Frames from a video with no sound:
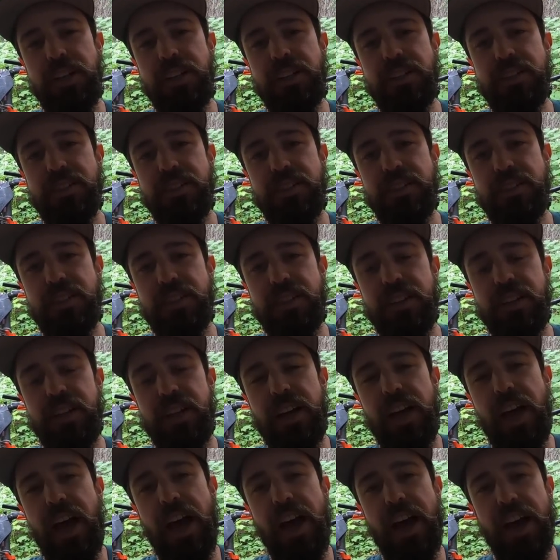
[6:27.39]
easy
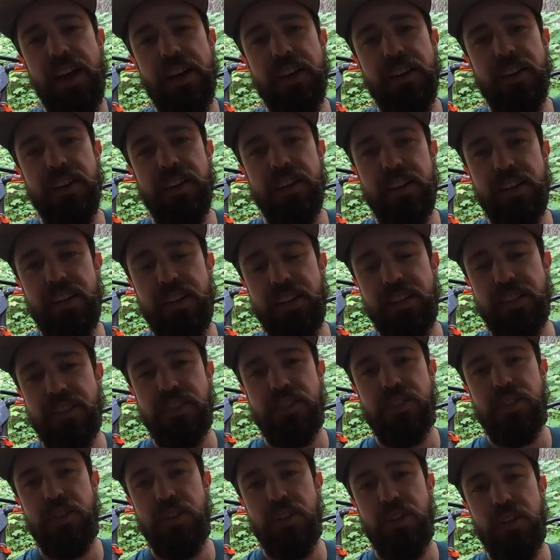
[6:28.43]
to add a
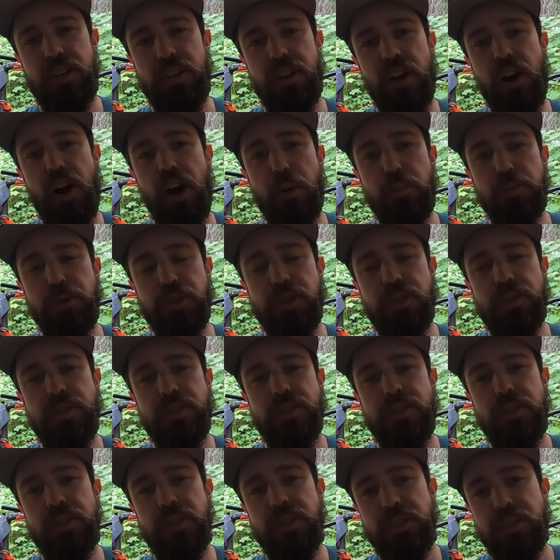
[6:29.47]
kickstart option
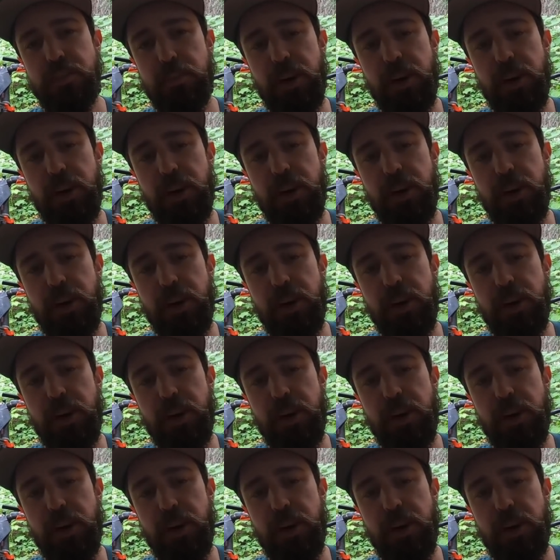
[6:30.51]
to this